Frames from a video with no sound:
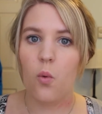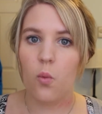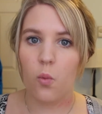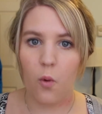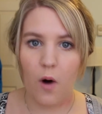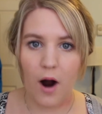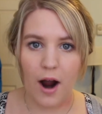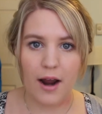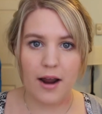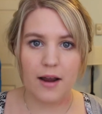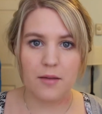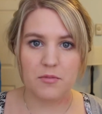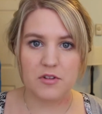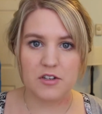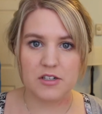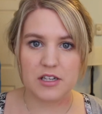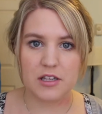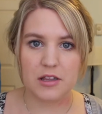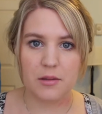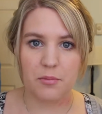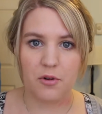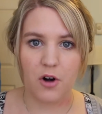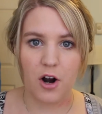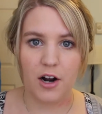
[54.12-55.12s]
why I'm
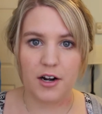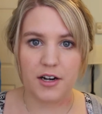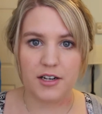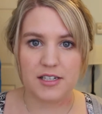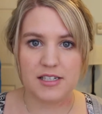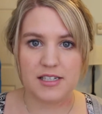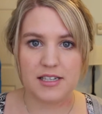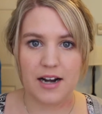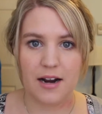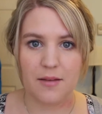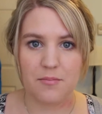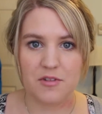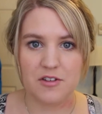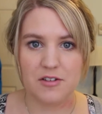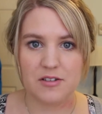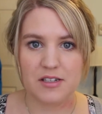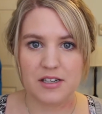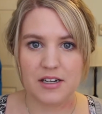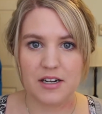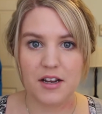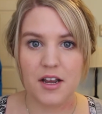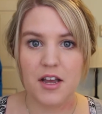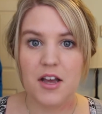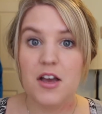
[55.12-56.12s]
using the products that I'm
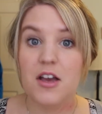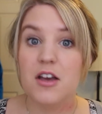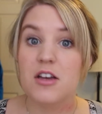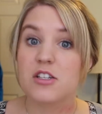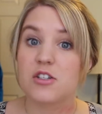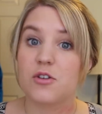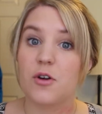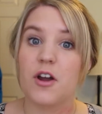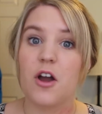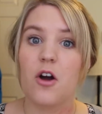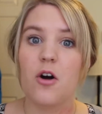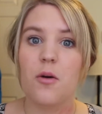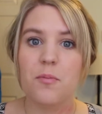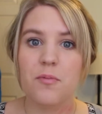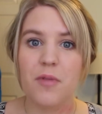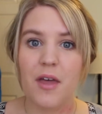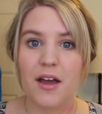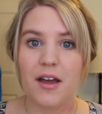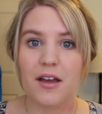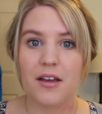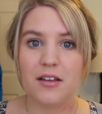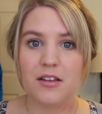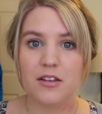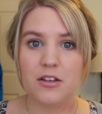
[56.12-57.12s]
using. So I hope
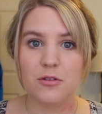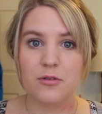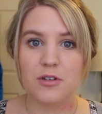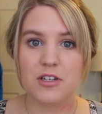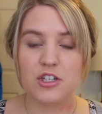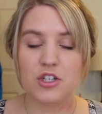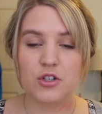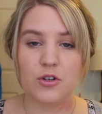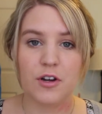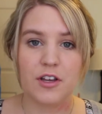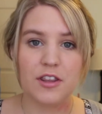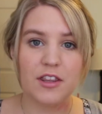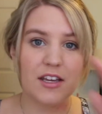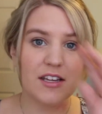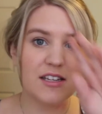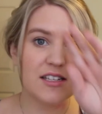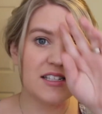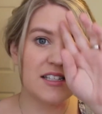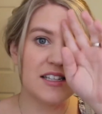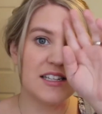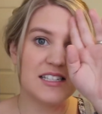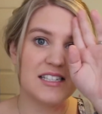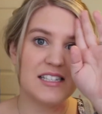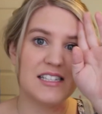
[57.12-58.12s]
that you enjoy
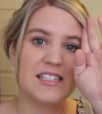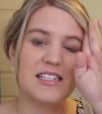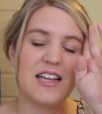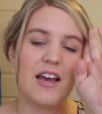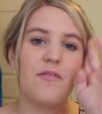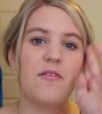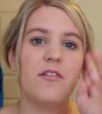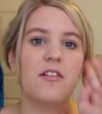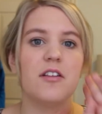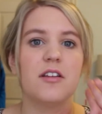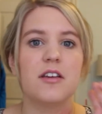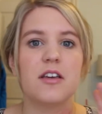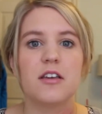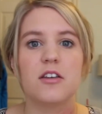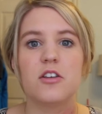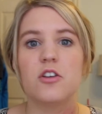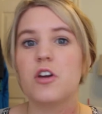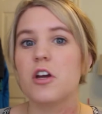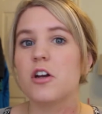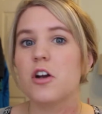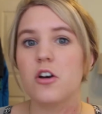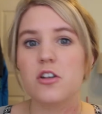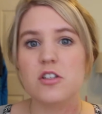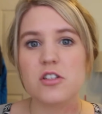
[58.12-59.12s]
this. This is definitely, you
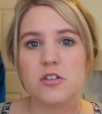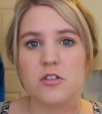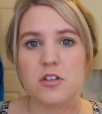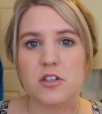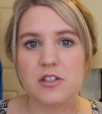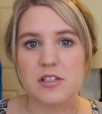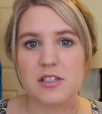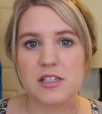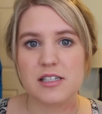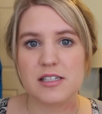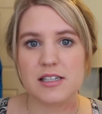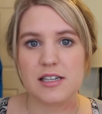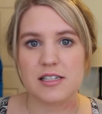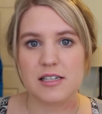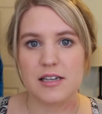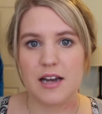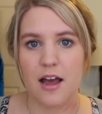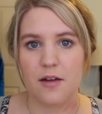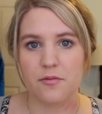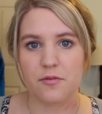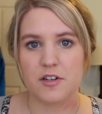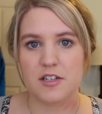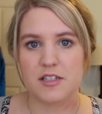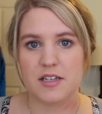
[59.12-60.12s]
can also use this as an
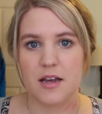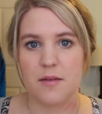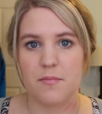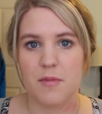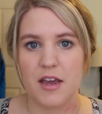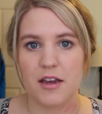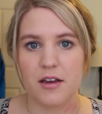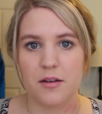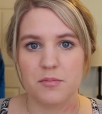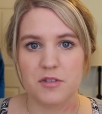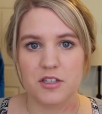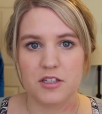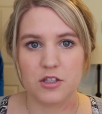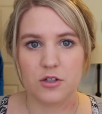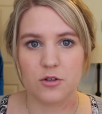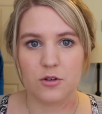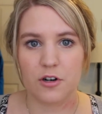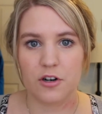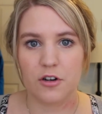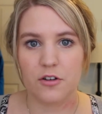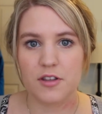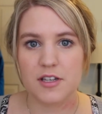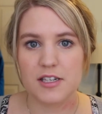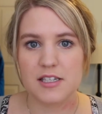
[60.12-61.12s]
everyday makeup
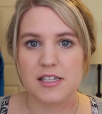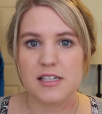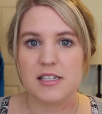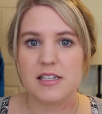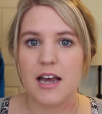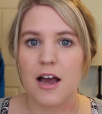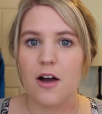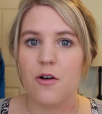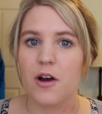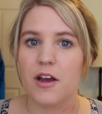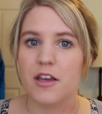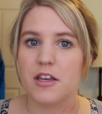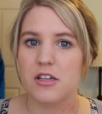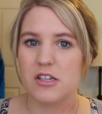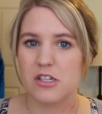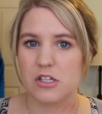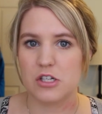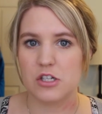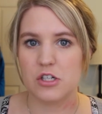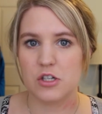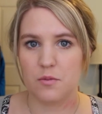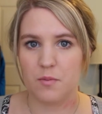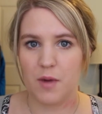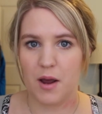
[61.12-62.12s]
tutorial. This is how I used
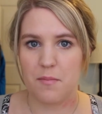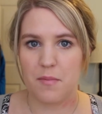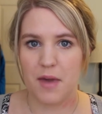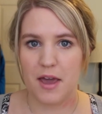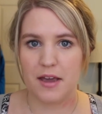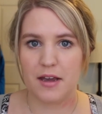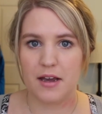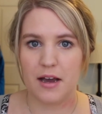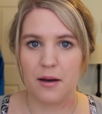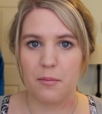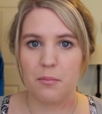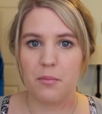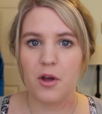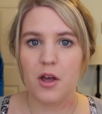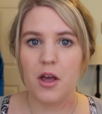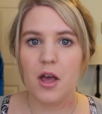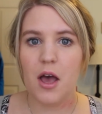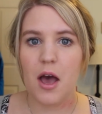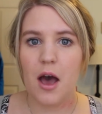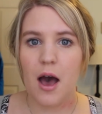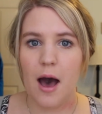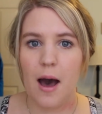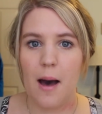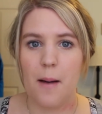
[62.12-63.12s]
to do my makeup
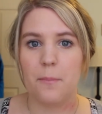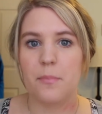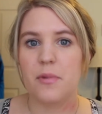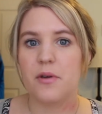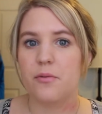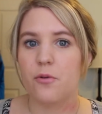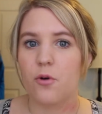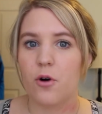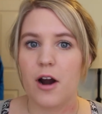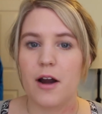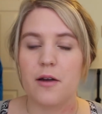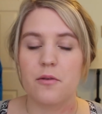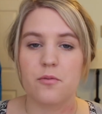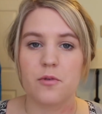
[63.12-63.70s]
before I